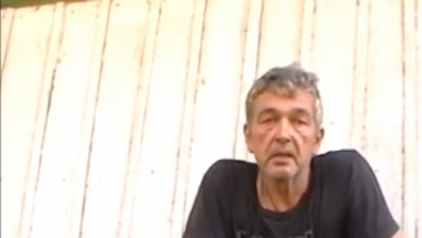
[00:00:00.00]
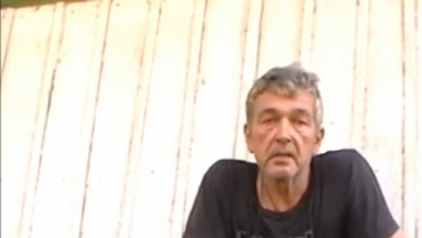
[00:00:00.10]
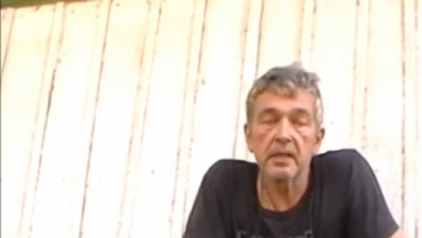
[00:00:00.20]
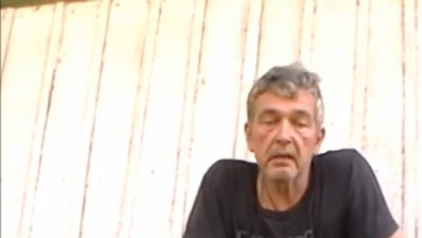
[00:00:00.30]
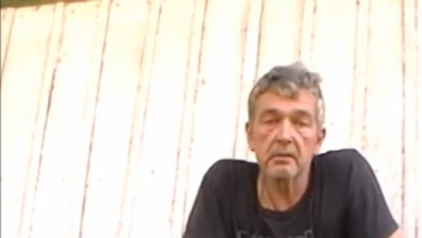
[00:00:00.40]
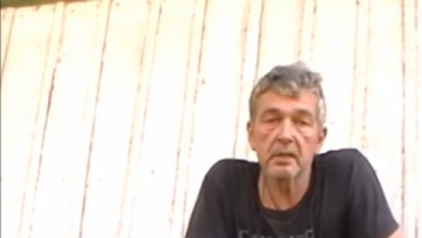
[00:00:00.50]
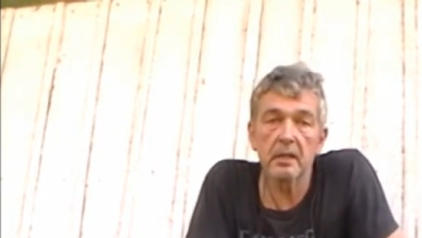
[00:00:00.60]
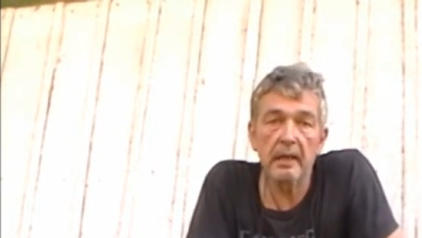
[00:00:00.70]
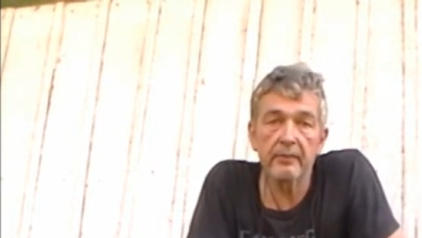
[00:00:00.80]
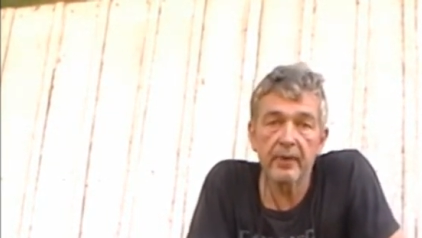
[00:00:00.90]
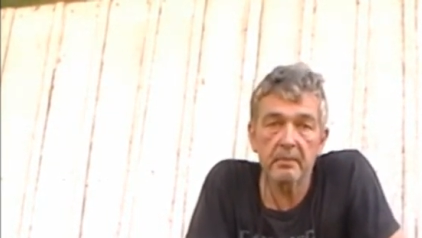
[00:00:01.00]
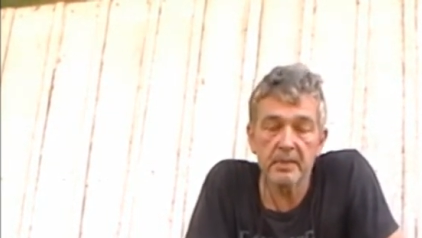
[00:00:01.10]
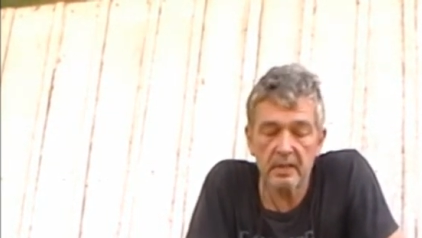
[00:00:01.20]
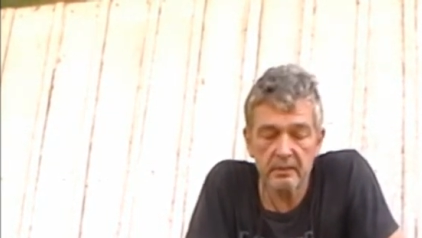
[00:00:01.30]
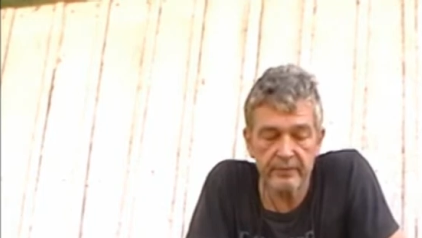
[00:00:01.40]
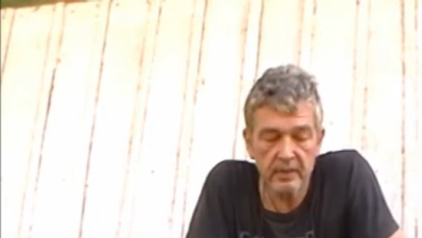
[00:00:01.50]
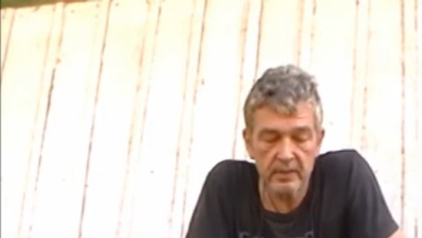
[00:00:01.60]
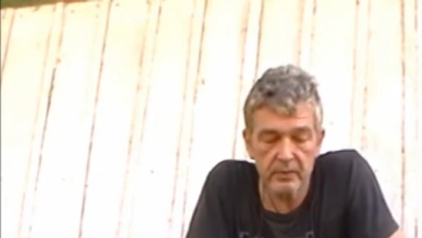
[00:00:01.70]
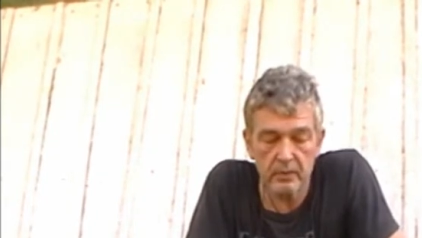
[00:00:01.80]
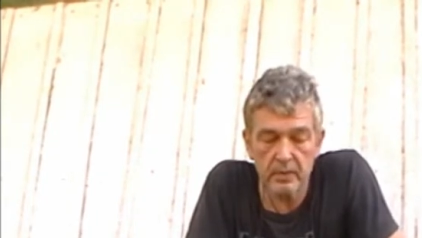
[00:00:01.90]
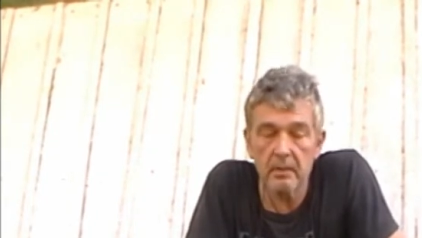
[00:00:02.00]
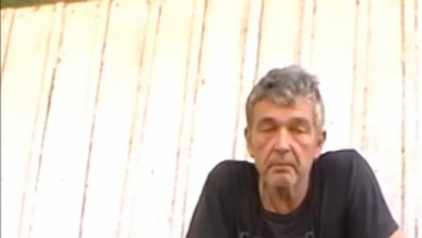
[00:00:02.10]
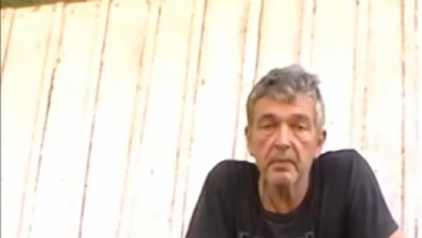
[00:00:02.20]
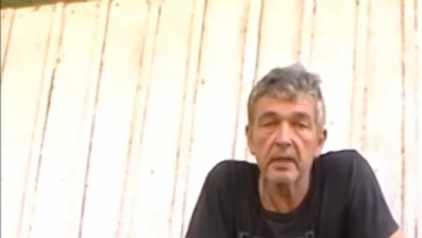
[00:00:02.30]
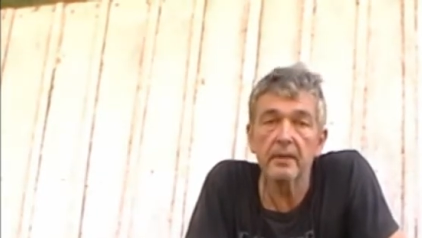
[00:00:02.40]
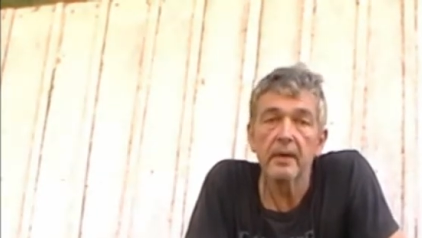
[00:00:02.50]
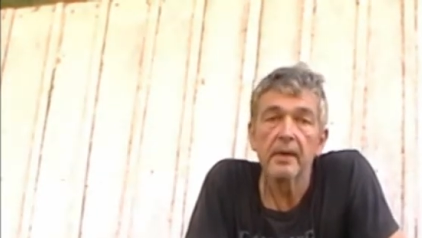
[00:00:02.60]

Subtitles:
It sounds in a lifetime, it sounds very short, but